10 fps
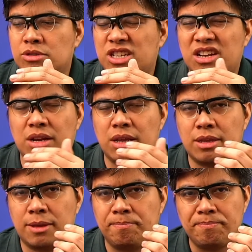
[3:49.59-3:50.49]

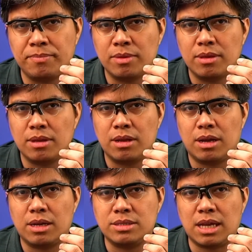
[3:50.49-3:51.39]
generated
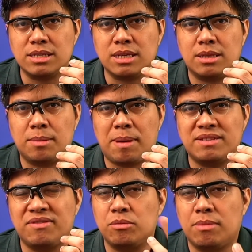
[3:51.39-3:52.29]
sales in the
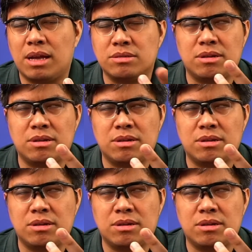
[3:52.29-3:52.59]
past few months.